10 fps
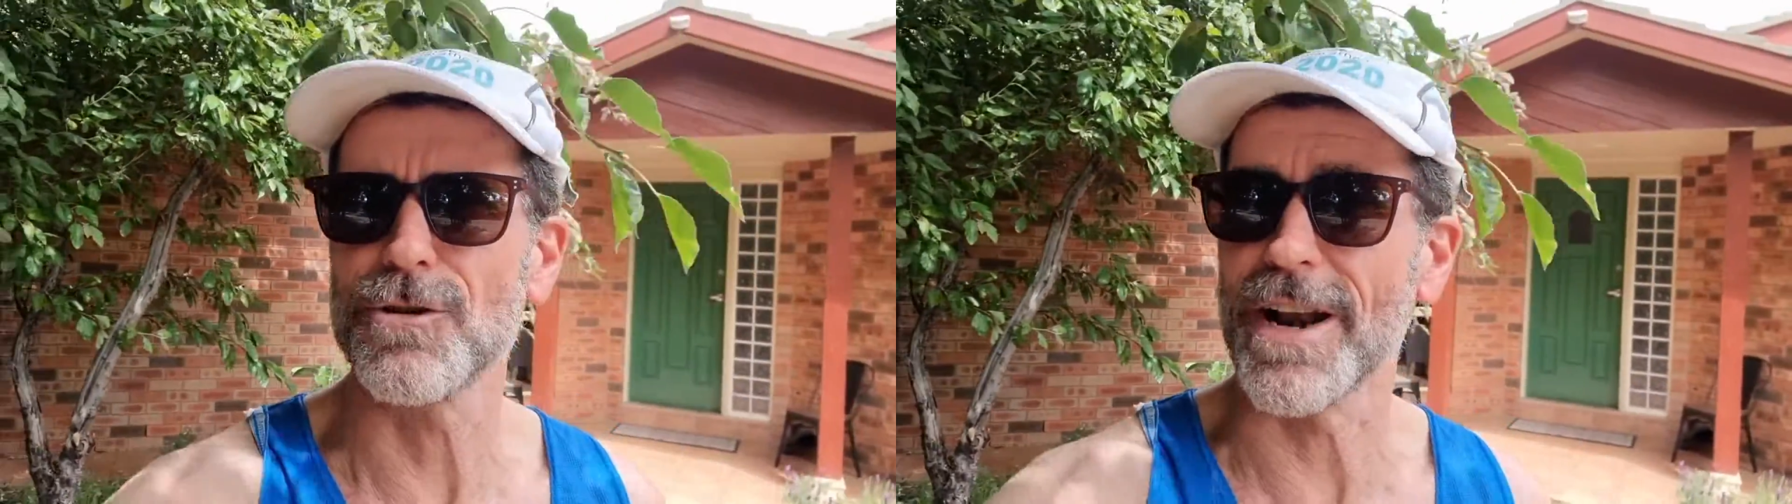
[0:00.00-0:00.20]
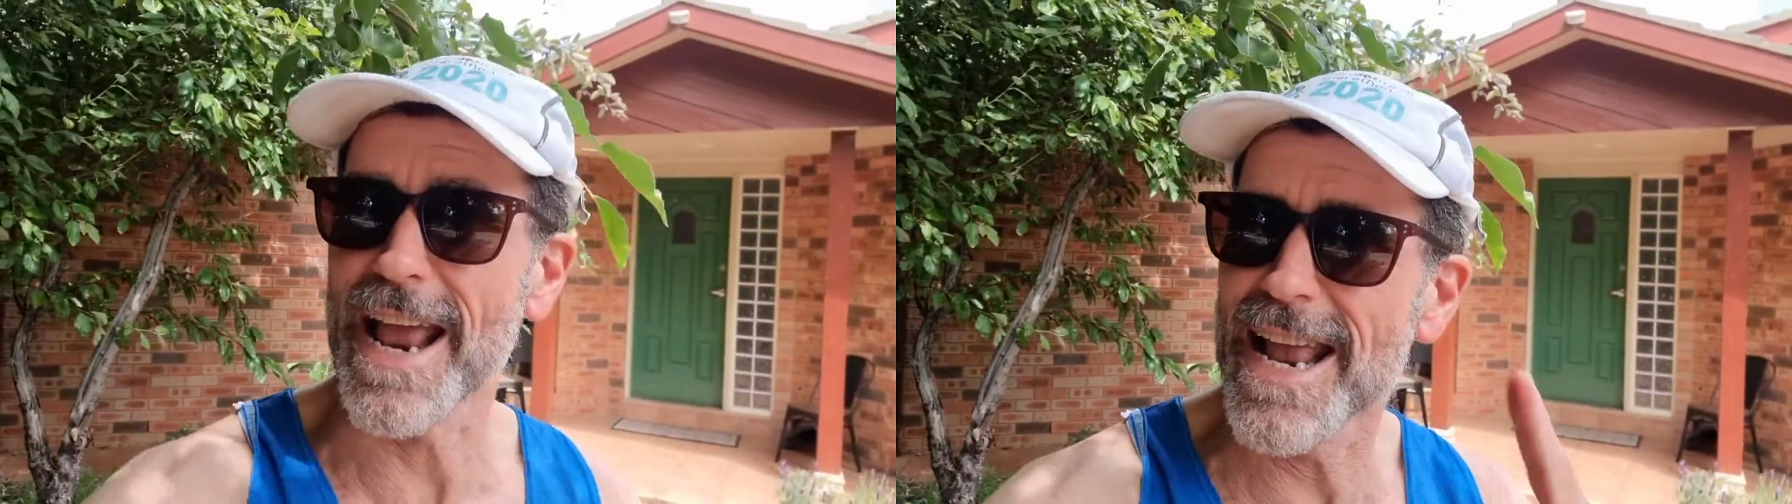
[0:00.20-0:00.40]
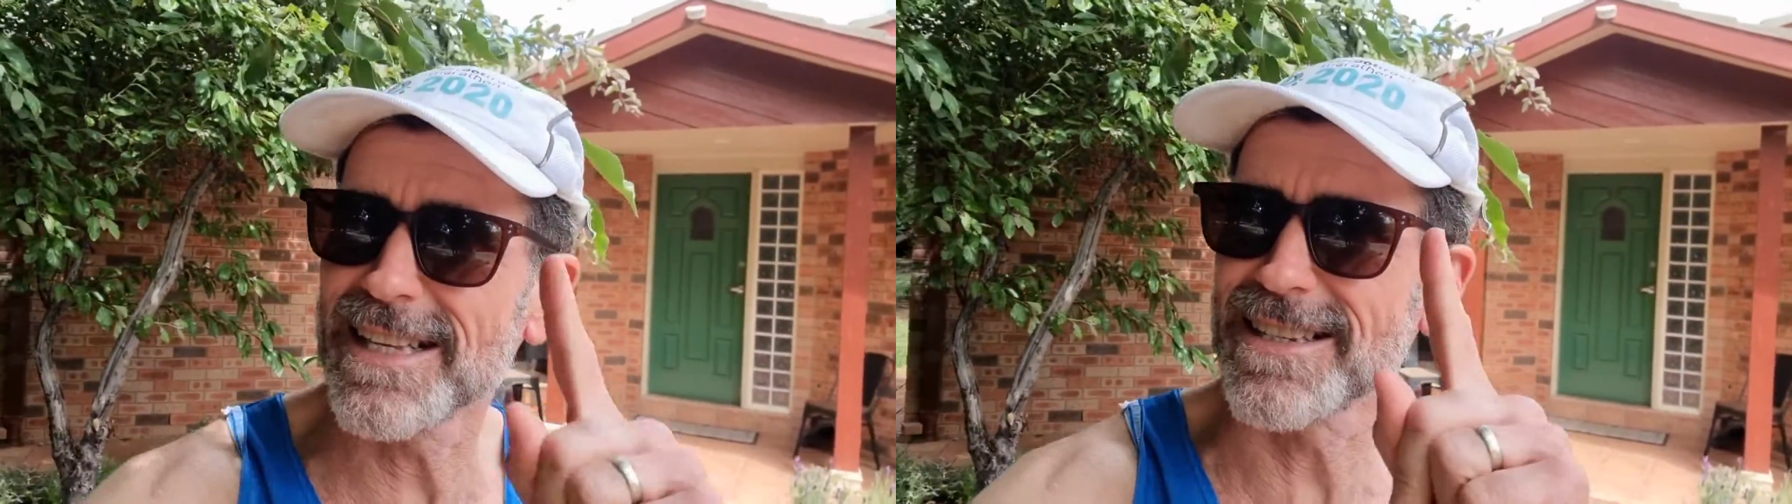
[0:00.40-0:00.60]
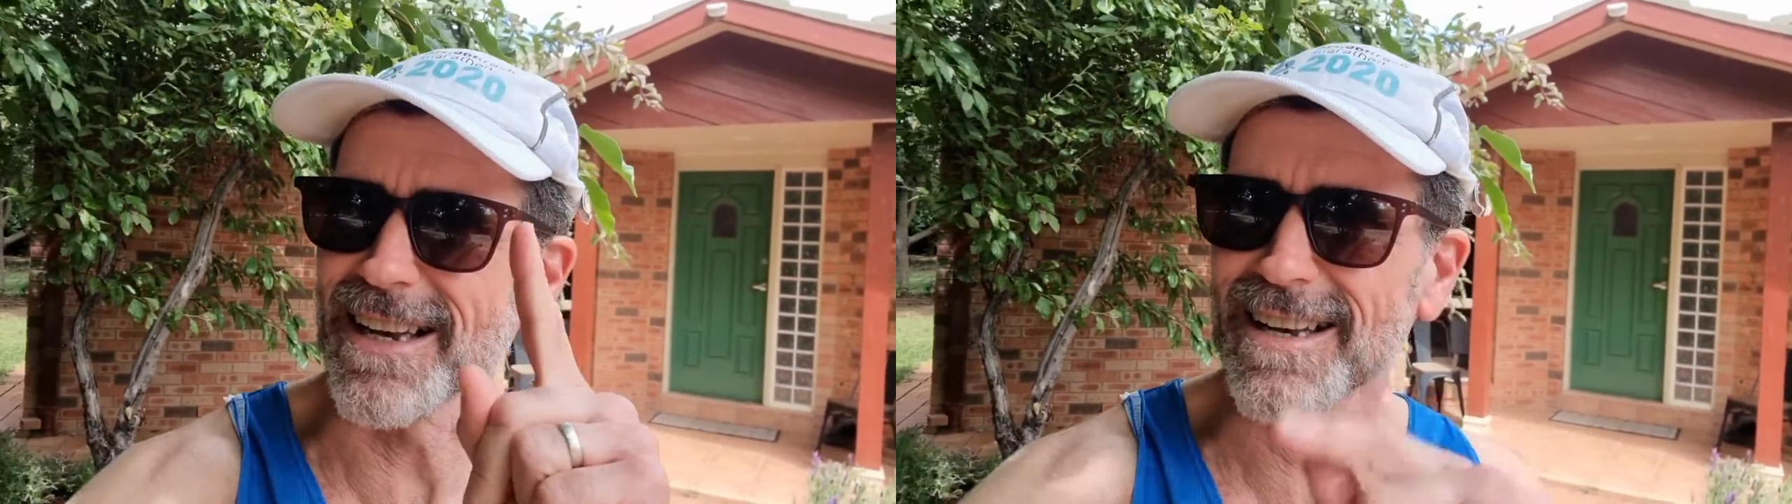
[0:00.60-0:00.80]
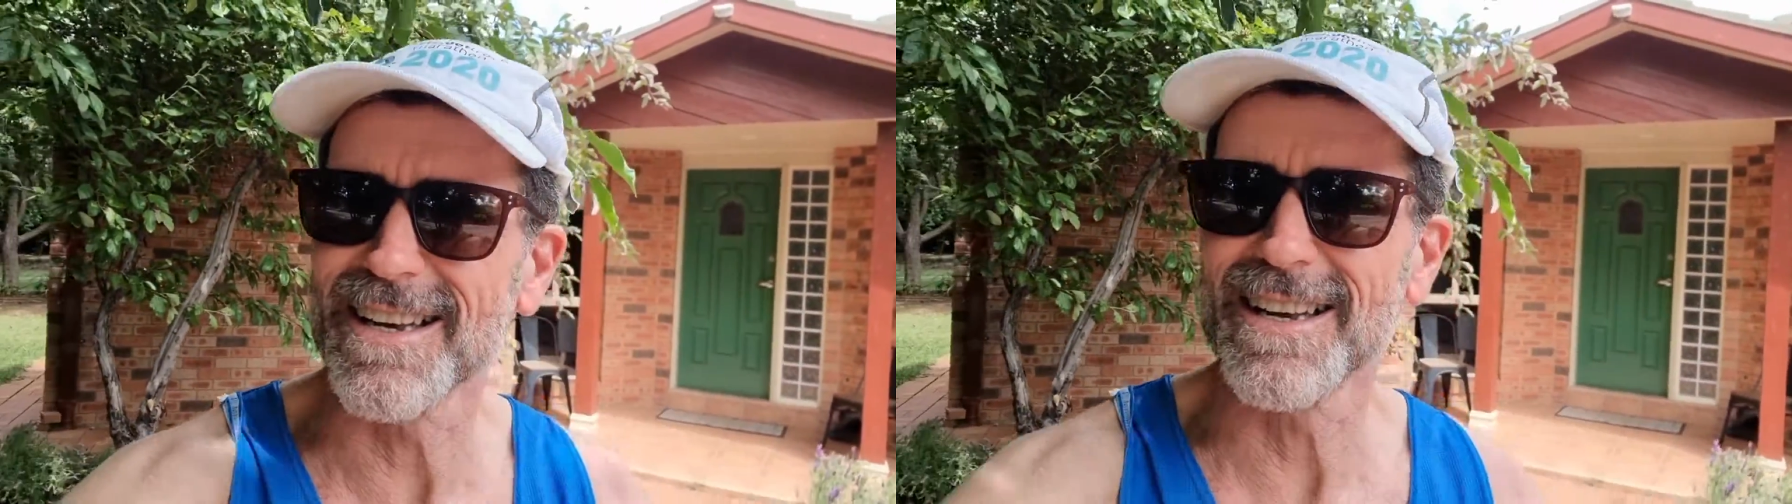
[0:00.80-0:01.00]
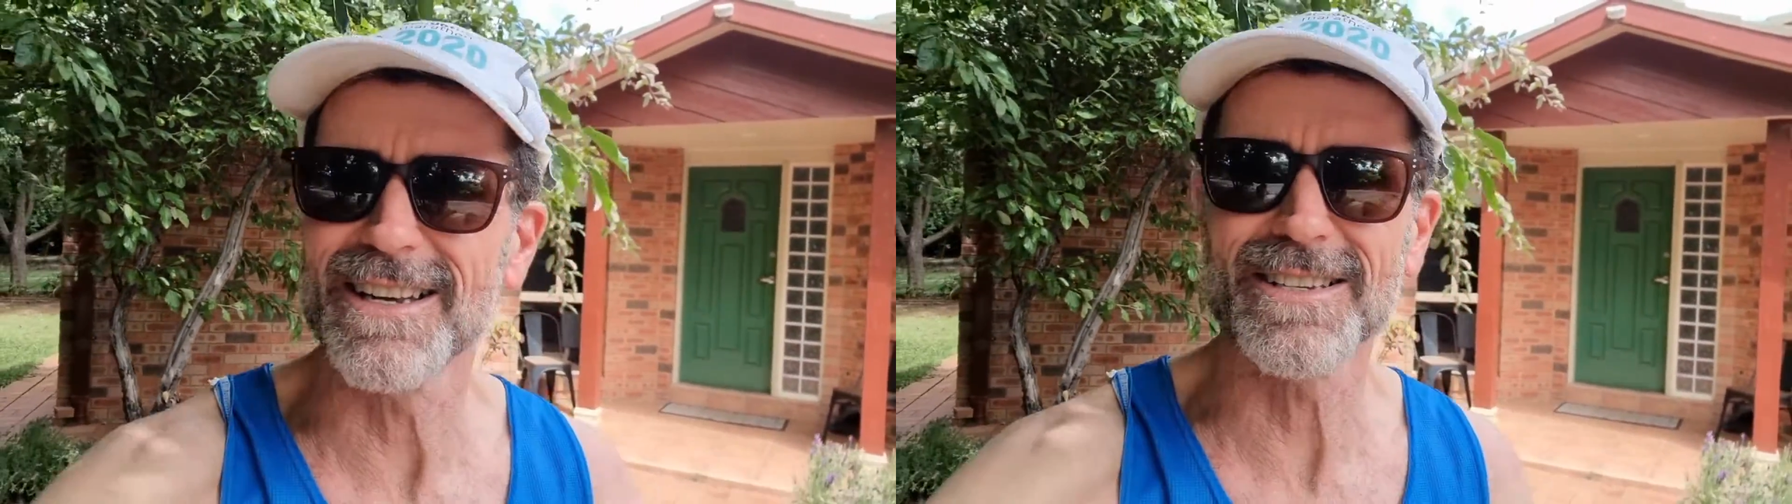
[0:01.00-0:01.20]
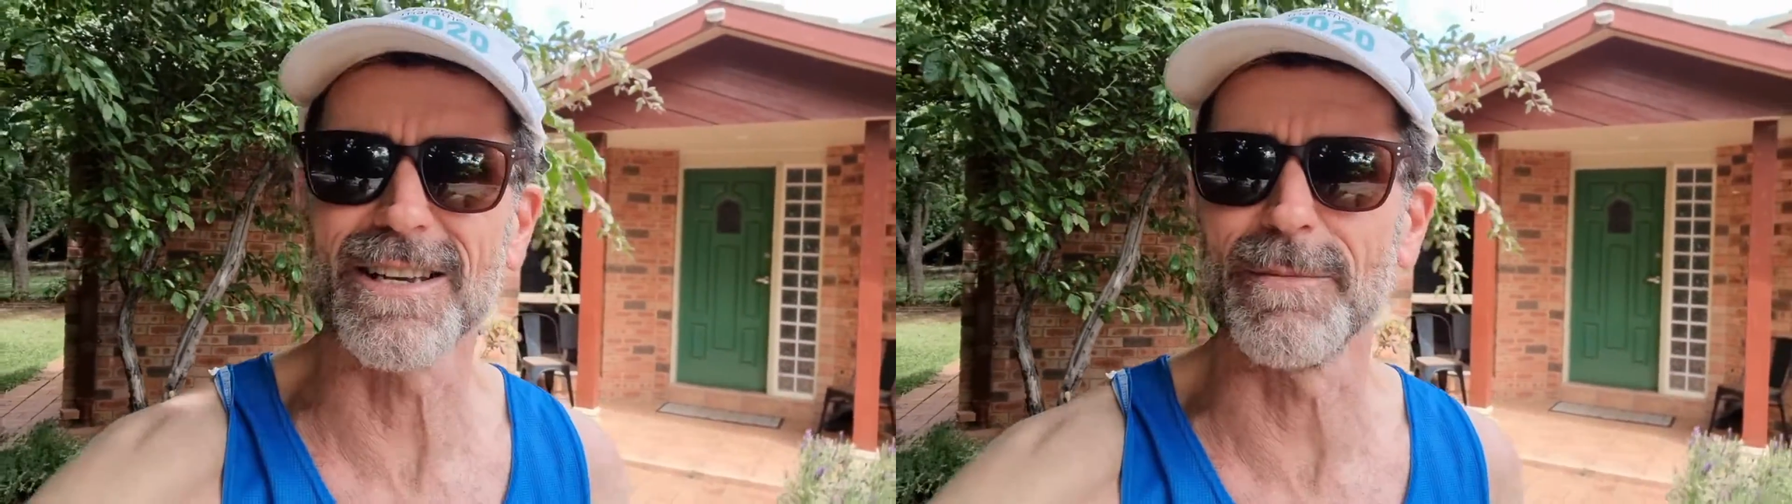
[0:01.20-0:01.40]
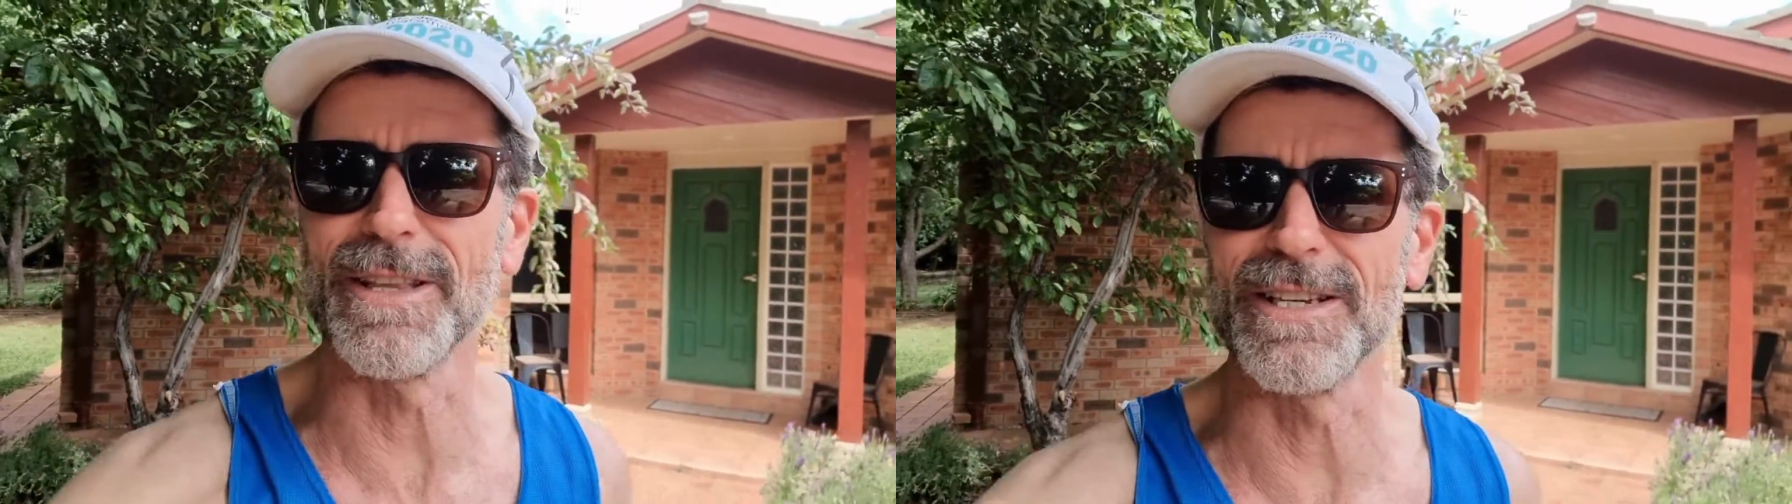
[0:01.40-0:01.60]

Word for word: try to answer some